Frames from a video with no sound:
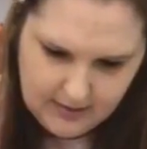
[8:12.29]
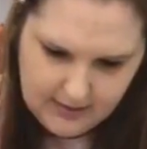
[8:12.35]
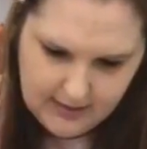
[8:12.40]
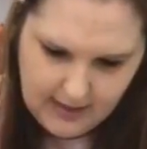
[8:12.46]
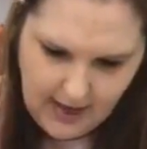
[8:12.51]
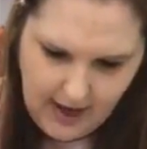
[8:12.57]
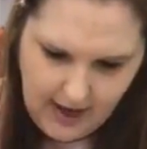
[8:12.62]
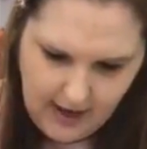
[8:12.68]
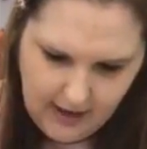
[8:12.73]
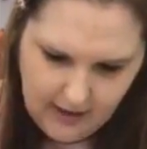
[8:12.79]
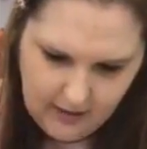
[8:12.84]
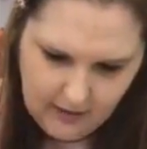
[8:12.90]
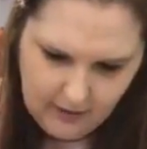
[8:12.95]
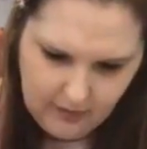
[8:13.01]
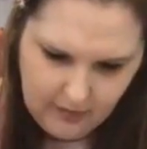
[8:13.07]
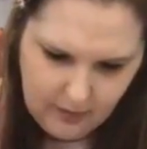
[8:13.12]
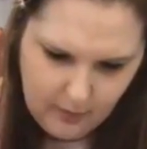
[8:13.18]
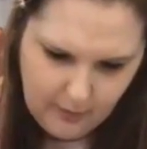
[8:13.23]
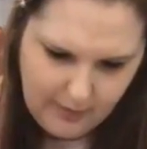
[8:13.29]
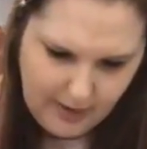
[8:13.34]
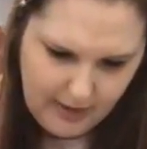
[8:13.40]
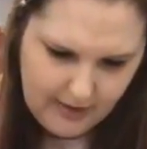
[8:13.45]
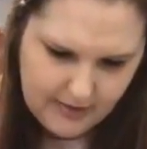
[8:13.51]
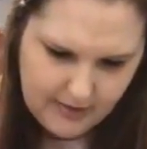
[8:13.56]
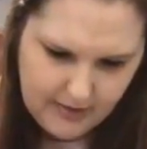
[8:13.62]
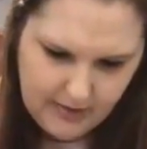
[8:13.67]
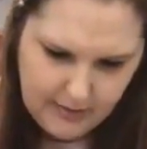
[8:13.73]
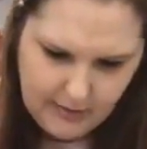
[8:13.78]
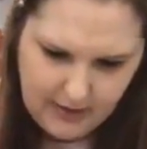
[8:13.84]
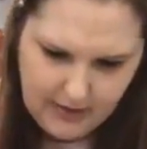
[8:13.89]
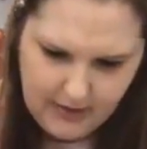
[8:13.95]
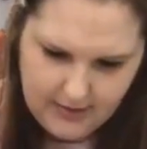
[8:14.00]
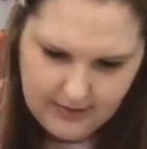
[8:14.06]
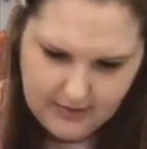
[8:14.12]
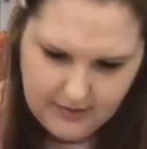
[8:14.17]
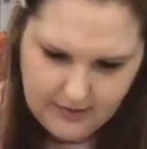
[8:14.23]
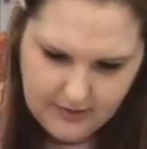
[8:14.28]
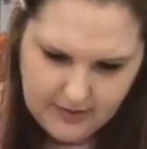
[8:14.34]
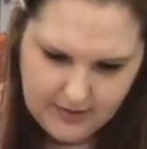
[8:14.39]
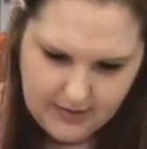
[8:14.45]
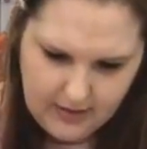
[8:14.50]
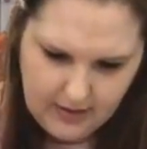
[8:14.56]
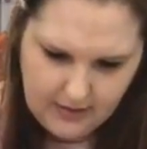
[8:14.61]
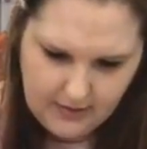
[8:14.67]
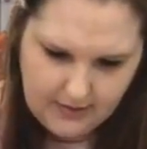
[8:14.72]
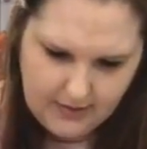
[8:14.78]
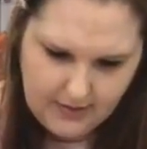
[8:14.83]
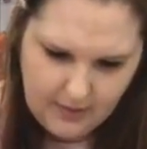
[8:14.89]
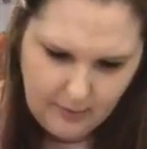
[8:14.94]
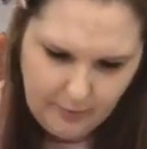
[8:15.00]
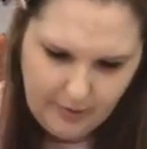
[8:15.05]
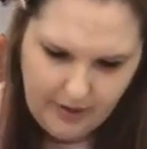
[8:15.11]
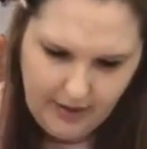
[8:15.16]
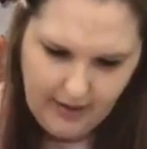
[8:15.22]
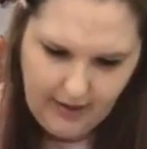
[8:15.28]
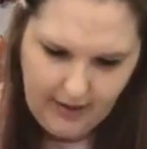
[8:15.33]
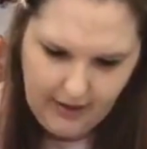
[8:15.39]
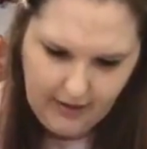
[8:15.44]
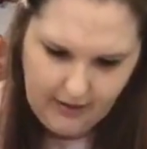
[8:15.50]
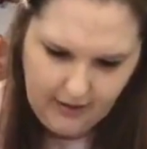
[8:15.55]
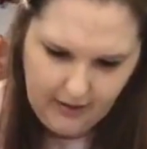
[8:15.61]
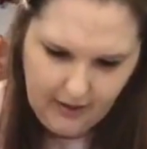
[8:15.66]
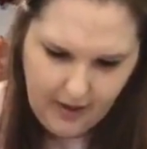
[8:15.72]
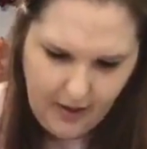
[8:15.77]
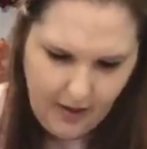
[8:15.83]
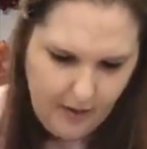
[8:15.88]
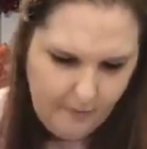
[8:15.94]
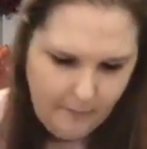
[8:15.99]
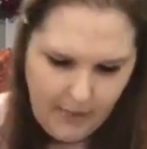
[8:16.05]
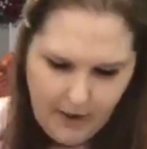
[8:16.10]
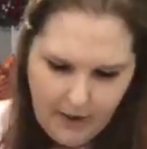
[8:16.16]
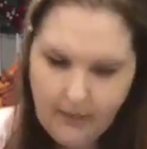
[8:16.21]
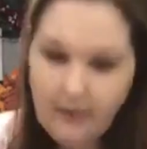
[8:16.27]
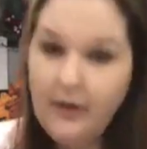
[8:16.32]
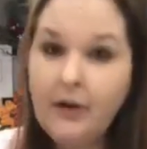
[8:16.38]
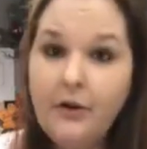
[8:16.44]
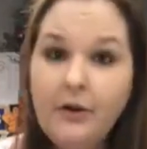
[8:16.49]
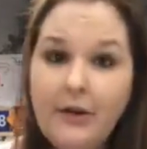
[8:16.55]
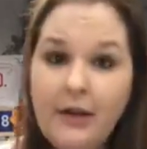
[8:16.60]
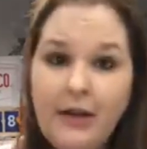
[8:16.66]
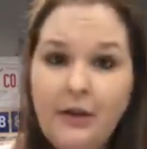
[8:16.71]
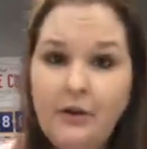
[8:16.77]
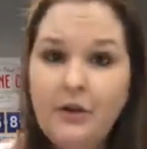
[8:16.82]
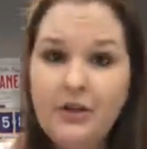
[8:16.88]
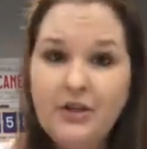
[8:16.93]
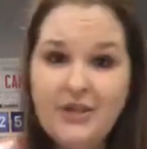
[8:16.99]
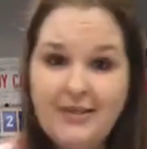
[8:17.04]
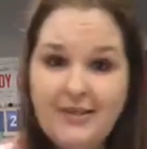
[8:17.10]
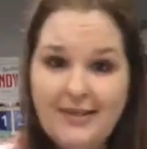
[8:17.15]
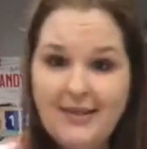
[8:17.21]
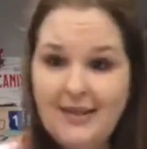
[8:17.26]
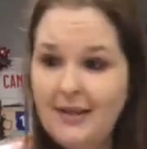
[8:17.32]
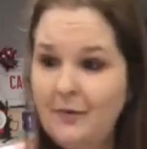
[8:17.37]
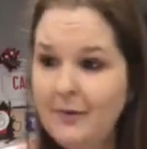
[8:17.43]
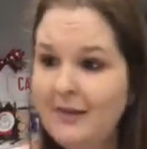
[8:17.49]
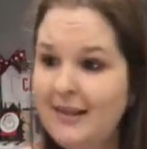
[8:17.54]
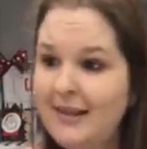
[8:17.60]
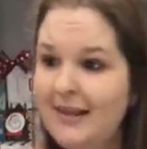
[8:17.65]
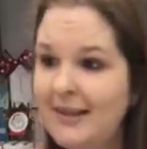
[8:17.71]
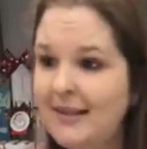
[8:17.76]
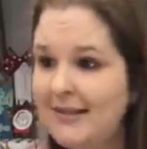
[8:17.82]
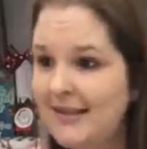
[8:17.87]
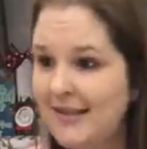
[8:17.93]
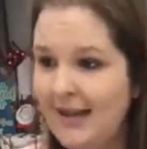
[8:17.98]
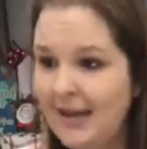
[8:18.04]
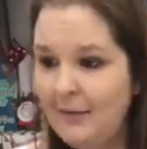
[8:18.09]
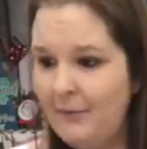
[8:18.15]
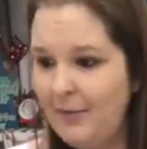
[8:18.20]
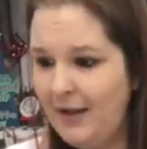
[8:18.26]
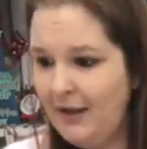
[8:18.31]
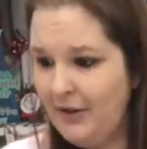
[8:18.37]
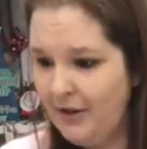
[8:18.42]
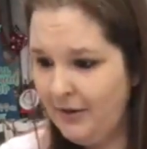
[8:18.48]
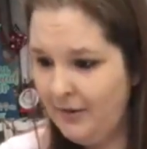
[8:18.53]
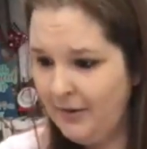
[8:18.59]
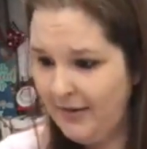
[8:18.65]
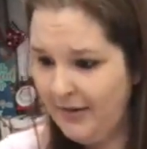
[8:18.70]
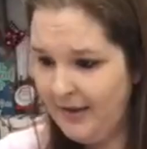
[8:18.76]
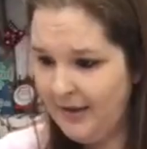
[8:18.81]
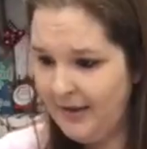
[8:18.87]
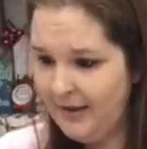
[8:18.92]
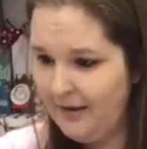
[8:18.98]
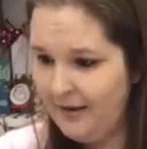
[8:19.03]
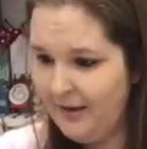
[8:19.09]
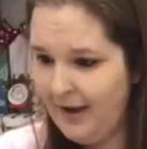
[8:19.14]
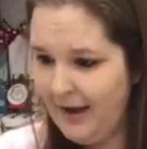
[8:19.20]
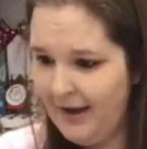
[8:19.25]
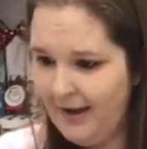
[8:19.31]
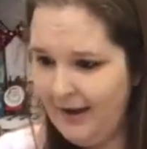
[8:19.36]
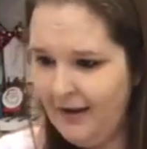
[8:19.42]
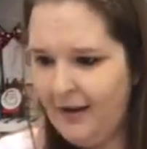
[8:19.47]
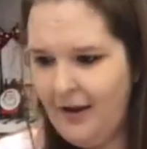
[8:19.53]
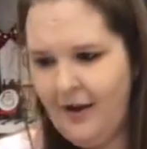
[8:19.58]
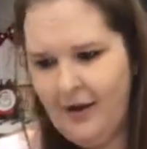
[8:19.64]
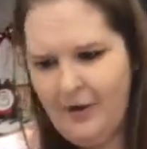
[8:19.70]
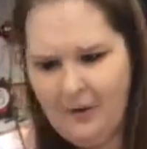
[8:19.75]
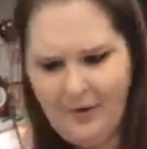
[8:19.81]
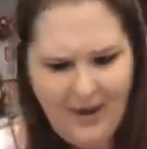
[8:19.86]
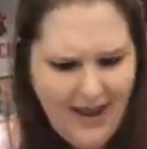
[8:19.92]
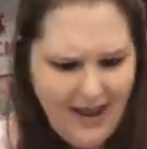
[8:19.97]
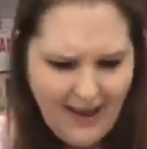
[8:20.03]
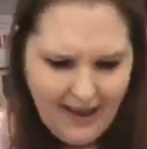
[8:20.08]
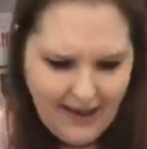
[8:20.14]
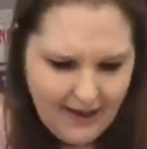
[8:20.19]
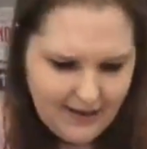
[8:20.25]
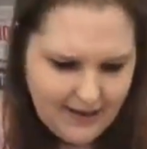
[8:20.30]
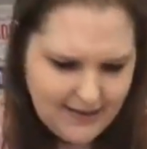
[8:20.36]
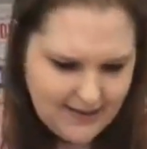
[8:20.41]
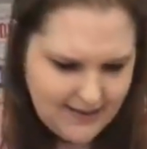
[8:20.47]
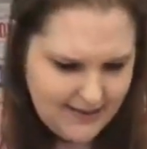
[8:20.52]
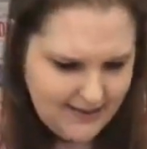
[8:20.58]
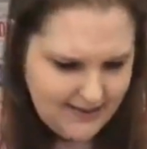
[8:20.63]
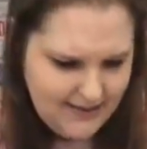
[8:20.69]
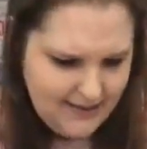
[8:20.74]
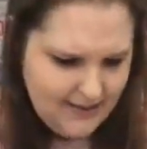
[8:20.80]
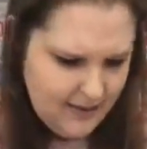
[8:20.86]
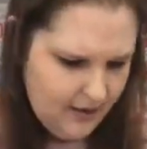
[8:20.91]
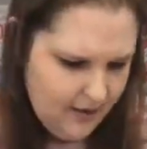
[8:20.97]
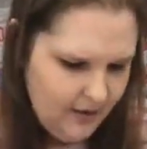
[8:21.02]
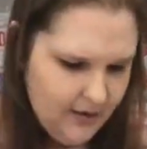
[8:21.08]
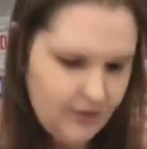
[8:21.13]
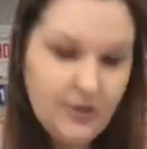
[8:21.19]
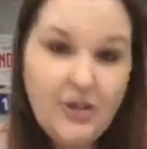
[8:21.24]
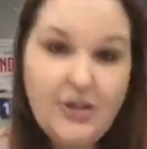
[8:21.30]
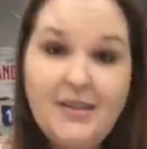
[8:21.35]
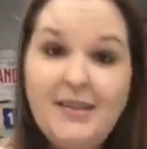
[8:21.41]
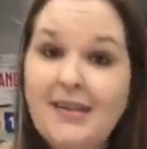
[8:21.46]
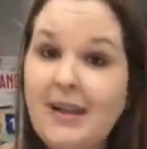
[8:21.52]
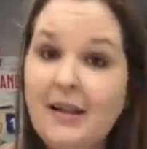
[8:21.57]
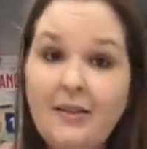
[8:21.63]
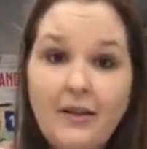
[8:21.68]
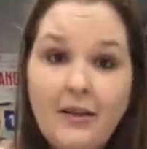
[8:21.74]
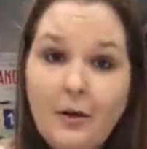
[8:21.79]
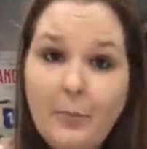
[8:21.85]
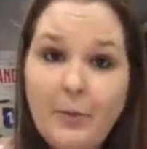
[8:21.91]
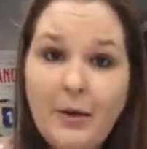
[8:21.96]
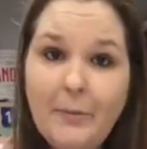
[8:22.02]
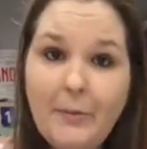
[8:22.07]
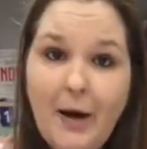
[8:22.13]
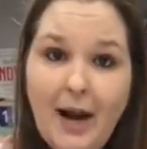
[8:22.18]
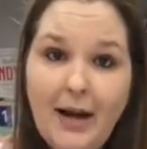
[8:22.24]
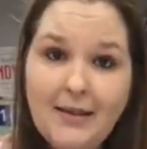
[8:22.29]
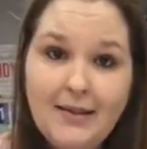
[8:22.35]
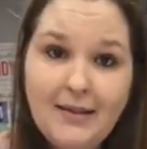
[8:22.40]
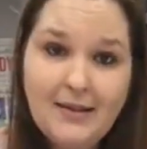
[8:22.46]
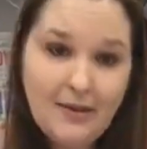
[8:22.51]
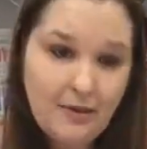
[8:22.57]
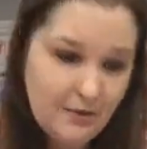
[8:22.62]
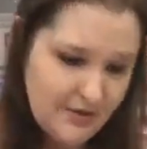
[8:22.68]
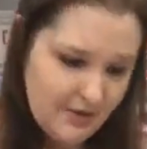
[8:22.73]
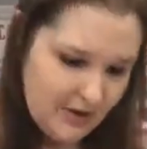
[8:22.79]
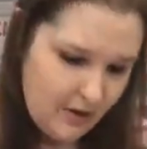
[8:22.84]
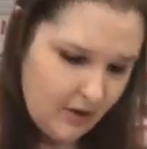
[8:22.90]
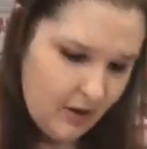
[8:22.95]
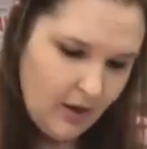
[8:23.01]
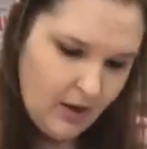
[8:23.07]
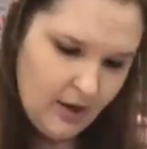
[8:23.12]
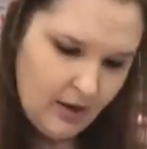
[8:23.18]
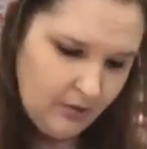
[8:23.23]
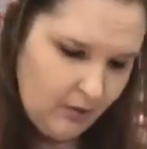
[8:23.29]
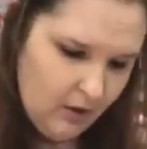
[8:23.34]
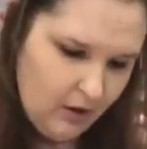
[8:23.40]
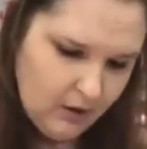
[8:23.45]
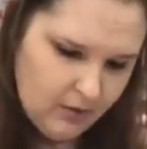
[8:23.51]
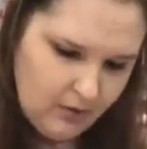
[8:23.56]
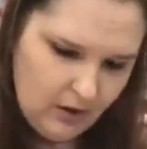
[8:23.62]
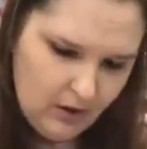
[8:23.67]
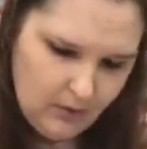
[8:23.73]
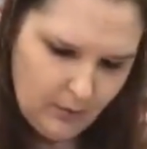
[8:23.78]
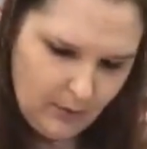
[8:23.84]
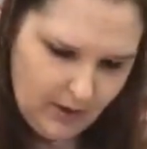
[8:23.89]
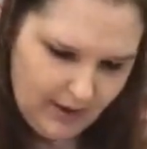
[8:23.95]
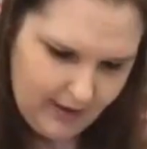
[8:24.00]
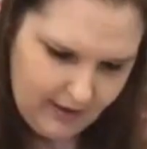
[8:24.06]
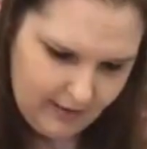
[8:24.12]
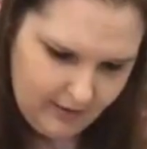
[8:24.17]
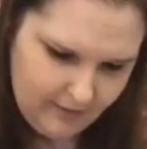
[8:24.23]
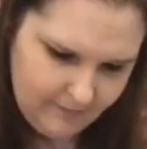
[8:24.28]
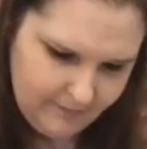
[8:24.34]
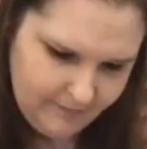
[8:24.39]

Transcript: to add a little bit to it so it's not so plain. But literally, you could just stick with this and be good with it, okay? Oh, it is easy, Donna. Just a little bit of practice goes a long, long way.